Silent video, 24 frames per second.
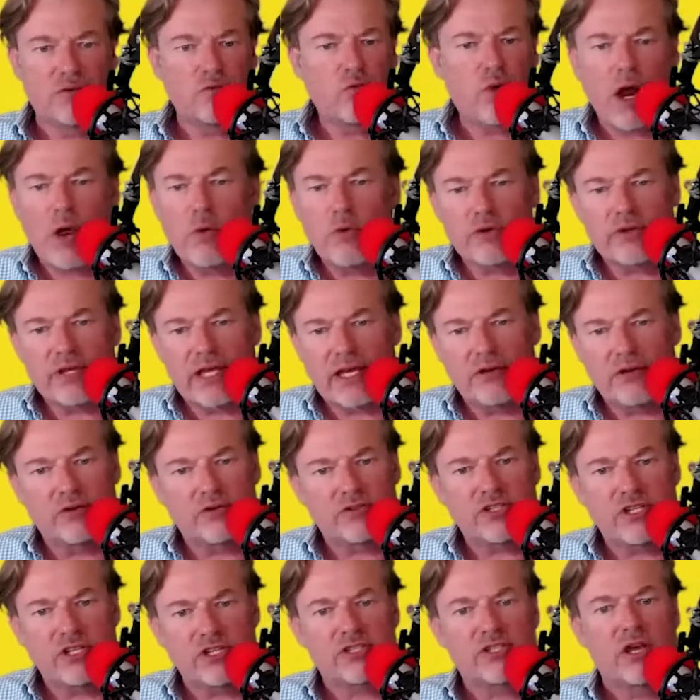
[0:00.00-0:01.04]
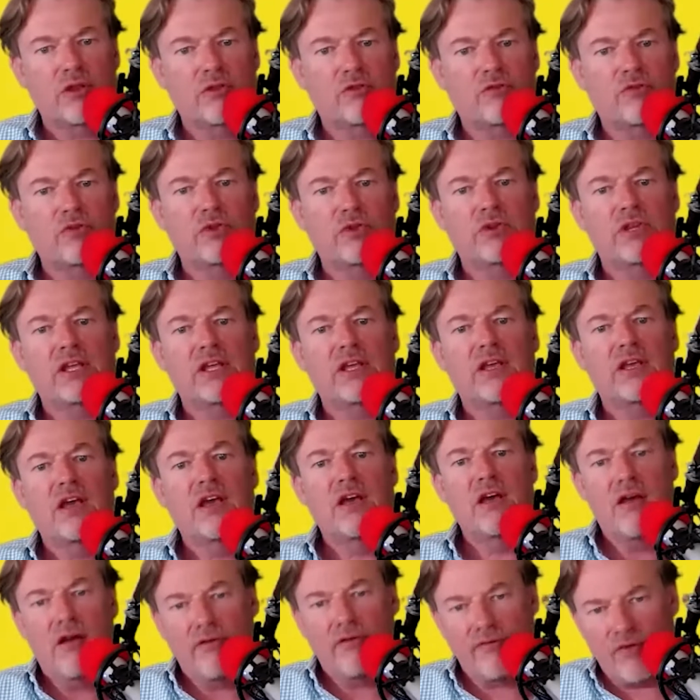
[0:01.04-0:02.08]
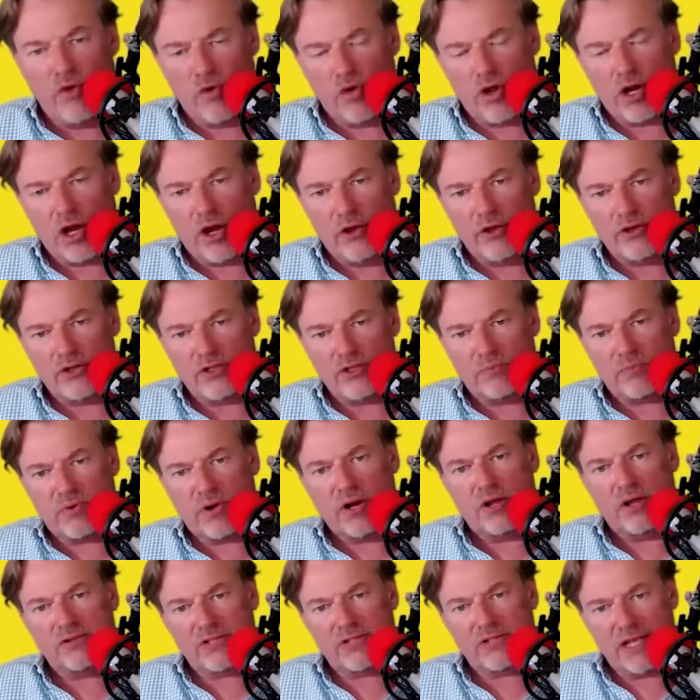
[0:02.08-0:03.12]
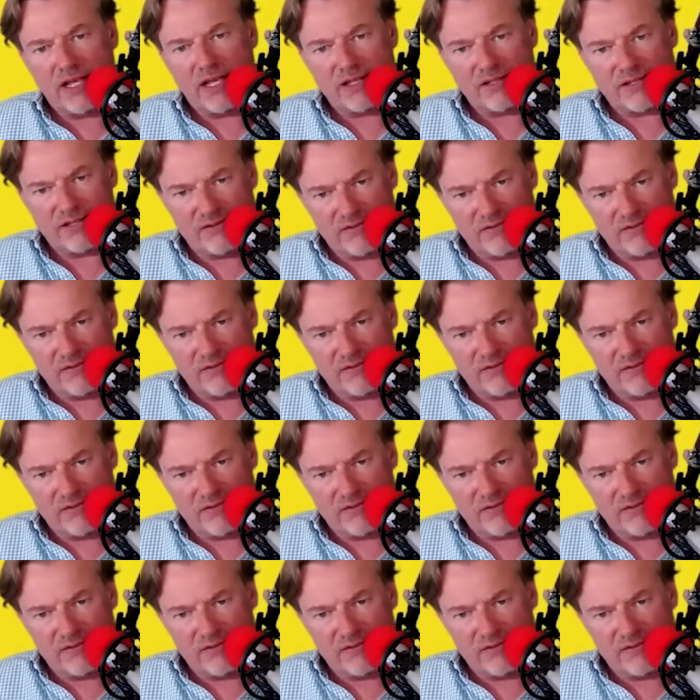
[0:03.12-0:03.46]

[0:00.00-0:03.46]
Why would they not just go through the foreclosure process,